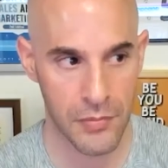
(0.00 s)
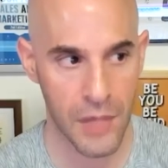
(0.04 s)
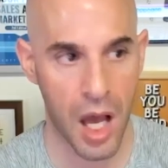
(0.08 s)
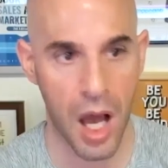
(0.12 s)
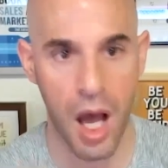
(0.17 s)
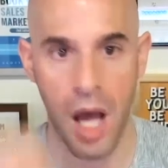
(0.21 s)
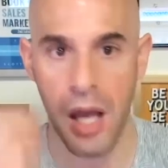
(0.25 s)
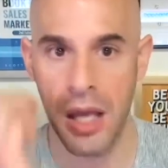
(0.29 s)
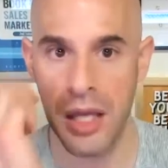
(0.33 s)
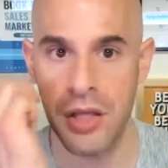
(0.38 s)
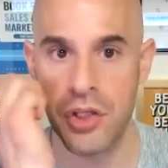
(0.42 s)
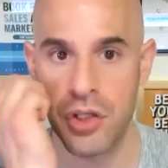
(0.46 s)

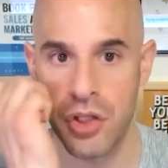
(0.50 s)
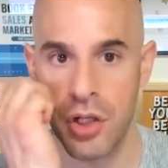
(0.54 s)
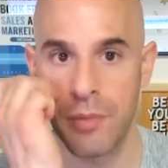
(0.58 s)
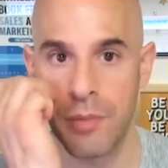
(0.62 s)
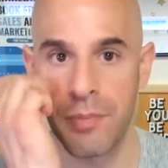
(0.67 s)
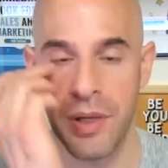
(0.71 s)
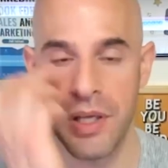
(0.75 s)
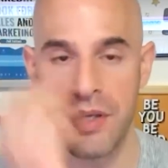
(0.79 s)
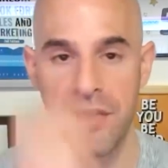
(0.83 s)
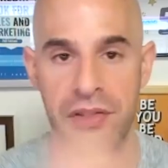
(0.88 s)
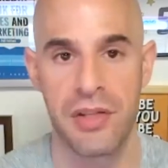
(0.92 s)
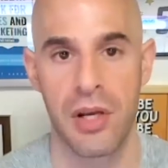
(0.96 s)
It should
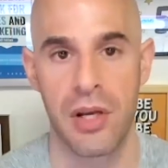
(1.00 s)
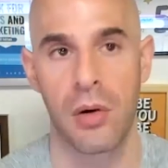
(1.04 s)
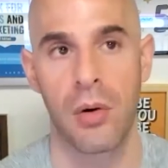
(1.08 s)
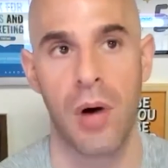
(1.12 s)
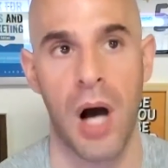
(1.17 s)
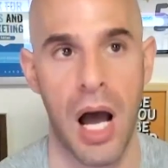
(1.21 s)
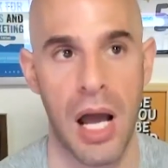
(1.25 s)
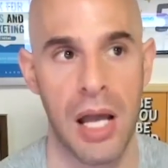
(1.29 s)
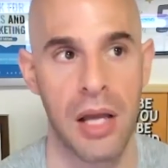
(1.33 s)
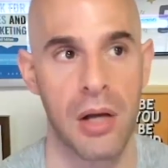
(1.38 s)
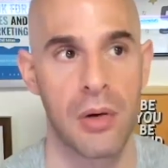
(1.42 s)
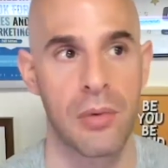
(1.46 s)
be. So
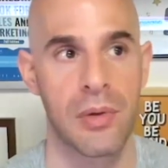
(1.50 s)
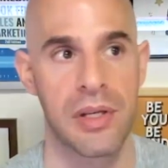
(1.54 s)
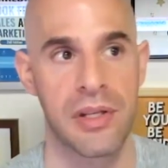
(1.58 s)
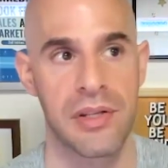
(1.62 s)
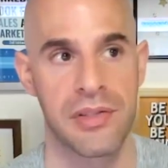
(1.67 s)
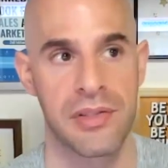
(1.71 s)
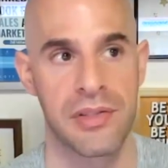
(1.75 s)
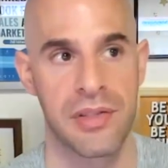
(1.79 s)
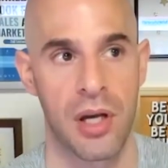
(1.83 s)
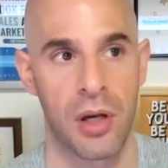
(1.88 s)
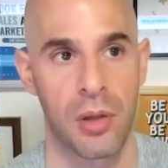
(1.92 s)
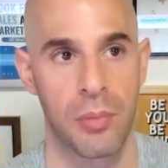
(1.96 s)
I
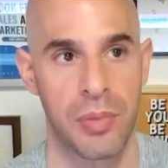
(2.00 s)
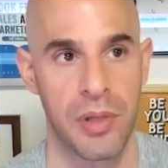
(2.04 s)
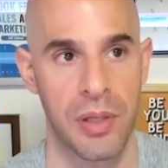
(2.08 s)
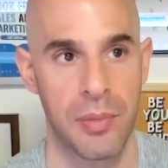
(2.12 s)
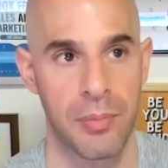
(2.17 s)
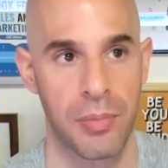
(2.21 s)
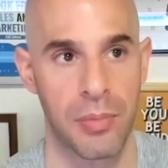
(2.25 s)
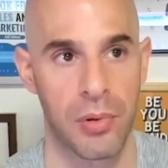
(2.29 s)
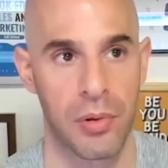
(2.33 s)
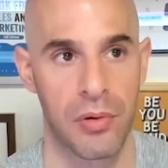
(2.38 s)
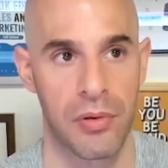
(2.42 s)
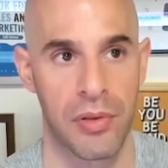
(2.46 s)
always tell
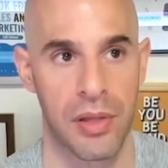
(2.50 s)
people